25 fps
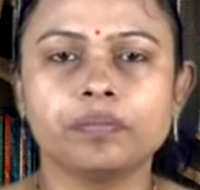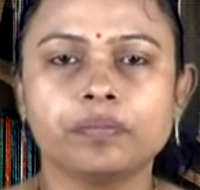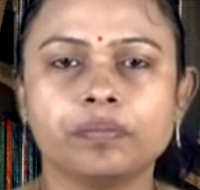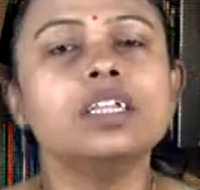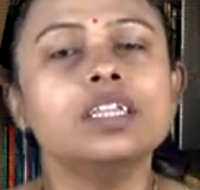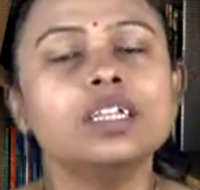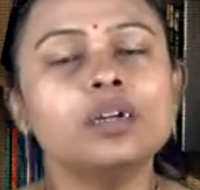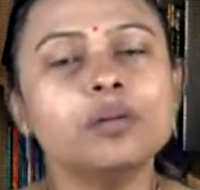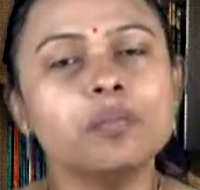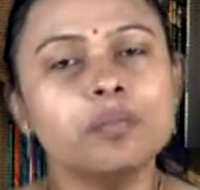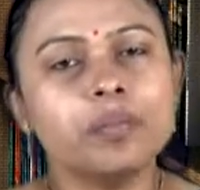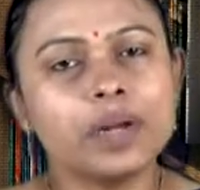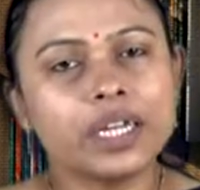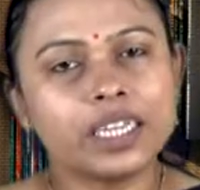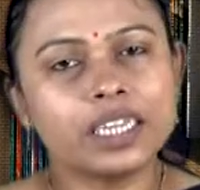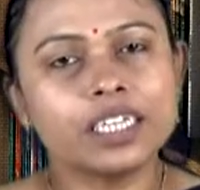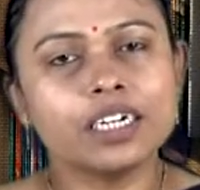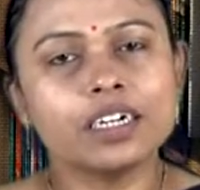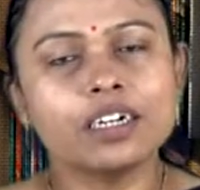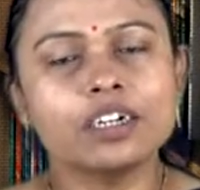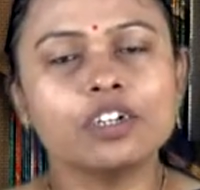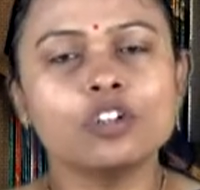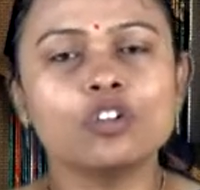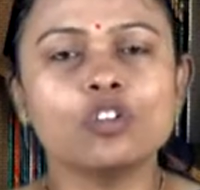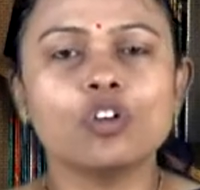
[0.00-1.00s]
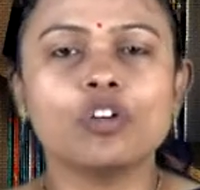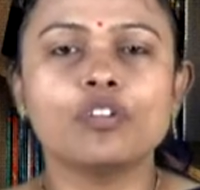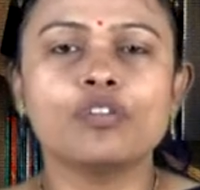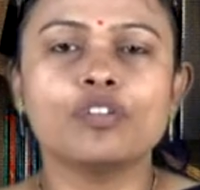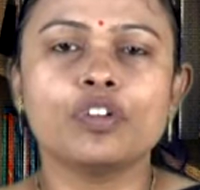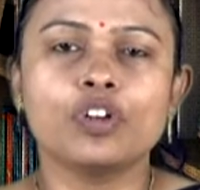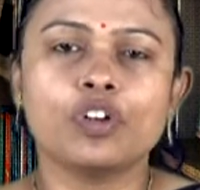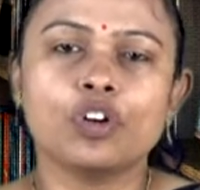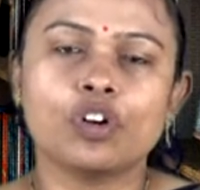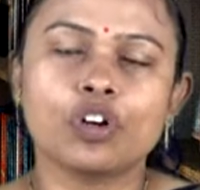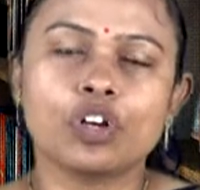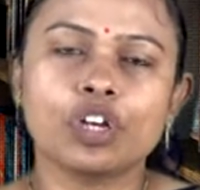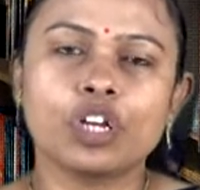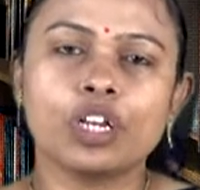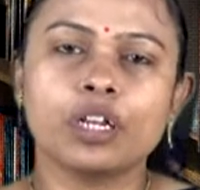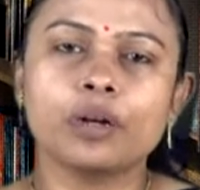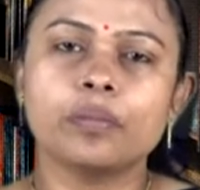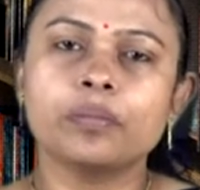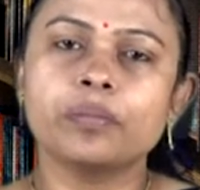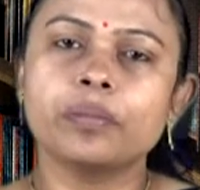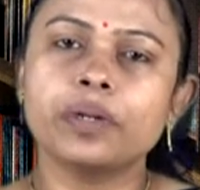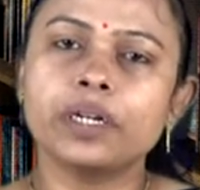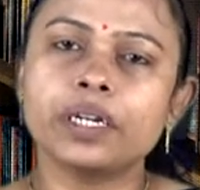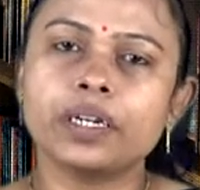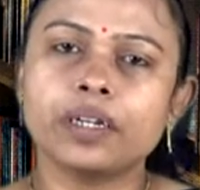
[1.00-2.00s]
The method of
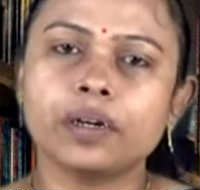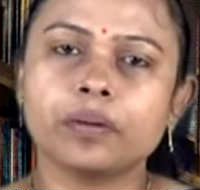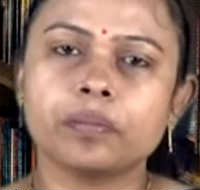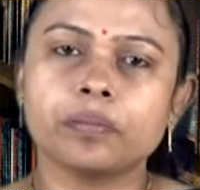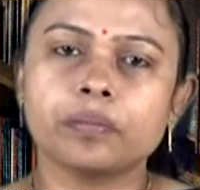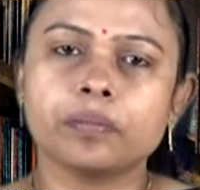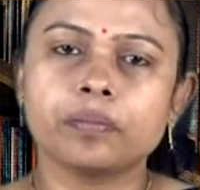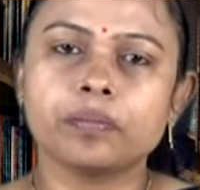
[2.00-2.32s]
inoculum buildup.